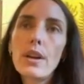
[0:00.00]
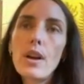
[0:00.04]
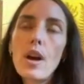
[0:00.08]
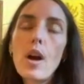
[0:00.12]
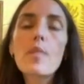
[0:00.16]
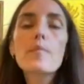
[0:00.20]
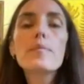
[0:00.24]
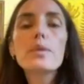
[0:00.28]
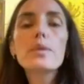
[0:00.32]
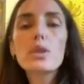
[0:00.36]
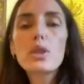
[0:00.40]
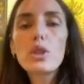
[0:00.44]

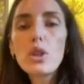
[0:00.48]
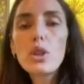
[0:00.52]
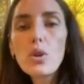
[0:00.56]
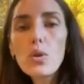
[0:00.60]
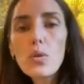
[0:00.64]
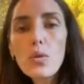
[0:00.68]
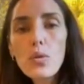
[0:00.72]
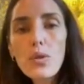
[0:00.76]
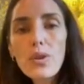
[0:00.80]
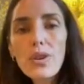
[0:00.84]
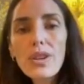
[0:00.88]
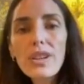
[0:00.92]

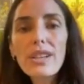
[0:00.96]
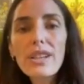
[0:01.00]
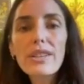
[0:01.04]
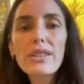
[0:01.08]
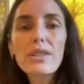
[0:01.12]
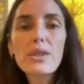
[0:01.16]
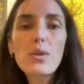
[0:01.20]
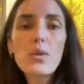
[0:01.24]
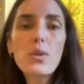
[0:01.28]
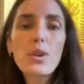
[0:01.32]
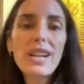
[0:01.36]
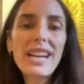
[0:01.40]

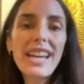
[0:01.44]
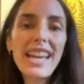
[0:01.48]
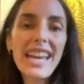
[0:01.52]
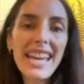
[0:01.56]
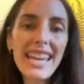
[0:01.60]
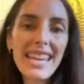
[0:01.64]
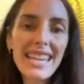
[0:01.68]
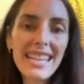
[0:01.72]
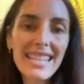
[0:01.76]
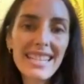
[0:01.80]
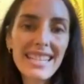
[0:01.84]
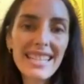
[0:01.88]
obscured or
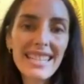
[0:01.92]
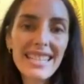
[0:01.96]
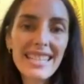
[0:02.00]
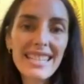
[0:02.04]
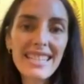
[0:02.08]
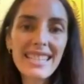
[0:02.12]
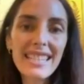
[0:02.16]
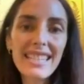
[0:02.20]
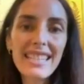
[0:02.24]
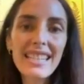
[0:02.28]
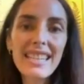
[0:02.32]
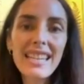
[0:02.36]

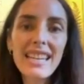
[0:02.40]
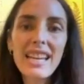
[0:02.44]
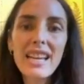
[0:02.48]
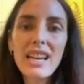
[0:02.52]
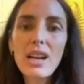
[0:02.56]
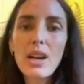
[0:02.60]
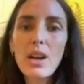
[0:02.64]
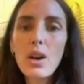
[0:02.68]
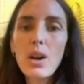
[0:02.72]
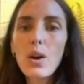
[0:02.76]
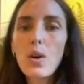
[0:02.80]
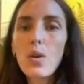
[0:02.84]
hidden
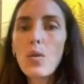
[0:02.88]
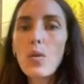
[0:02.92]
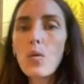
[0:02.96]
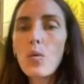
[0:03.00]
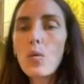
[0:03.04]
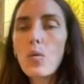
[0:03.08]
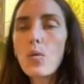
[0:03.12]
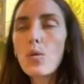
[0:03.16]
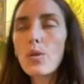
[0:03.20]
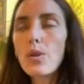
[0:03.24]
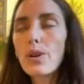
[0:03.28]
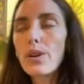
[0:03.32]
uh-huh.
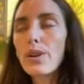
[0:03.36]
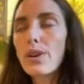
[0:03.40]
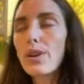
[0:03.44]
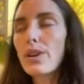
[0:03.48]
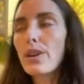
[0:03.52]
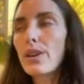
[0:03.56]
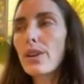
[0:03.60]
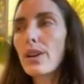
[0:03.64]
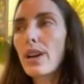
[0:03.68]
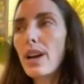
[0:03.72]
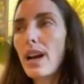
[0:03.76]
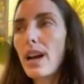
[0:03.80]
or
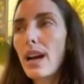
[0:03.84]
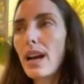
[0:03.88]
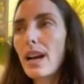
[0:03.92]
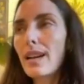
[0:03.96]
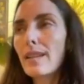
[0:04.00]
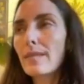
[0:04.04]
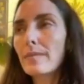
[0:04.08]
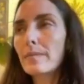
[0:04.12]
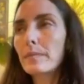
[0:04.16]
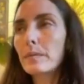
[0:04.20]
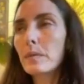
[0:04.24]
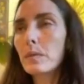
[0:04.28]

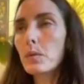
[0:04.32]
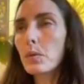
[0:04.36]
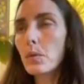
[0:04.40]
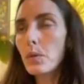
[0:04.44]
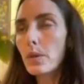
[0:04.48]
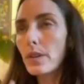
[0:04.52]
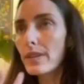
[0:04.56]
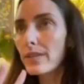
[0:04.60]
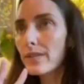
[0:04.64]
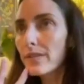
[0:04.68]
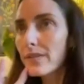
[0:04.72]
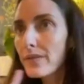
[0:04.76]
um,
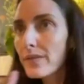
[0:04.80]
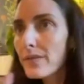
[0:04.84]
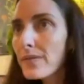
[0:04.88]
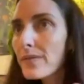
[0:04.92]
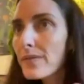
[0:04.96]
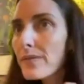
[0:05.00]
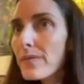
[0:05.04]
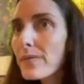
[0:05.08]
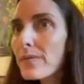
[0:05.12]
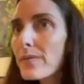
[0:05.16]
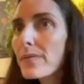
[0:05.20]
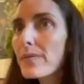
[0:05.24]
sort of
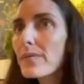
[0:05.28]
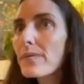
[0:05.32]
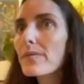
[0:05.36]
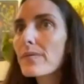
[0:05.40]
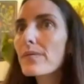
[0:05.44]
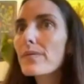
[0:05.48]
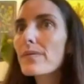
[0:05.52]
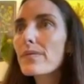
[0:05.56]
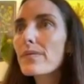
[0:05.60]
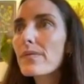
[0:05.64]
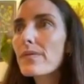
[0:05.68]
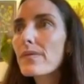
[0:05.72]

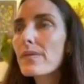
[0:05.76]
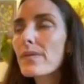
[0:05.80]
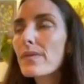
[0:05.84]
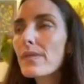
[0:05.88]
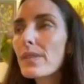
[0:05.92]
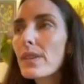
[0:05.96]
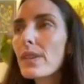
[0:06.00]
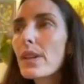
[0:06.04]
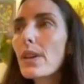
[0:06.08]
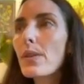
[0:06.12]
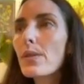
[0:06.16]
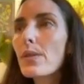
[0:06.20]

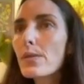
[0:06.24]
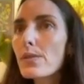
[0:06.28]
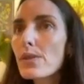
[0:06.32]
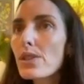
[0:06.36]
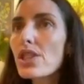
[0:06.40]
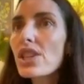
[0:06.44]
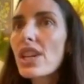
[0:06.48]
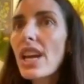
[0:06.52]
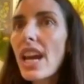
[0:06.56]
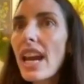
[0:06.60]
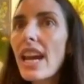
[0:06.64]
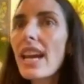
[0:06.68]
you know
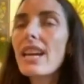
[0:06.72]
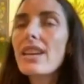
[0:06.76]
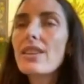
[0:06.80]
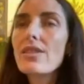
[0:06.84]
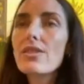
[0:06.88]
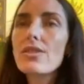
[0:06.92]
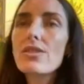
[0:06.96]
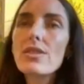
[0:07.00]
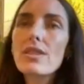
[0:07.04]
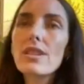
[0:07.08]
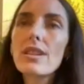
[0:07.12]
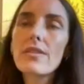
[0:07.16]

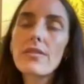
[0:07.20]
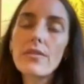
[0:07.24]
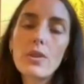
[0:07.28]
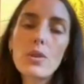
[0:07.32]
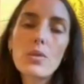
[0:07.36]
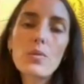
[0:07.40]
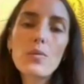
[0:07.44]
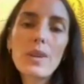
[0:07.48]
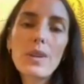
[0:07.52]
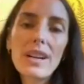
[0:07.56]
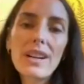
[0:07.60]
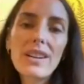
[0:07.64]
changed if
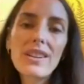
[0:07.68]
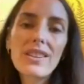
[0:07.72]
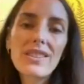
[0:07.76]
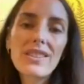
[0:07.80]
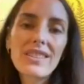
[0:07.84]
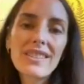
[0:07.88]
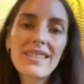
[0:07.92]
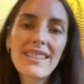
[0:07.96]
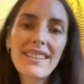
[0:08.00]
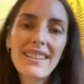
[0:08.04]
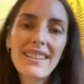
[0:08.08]
you will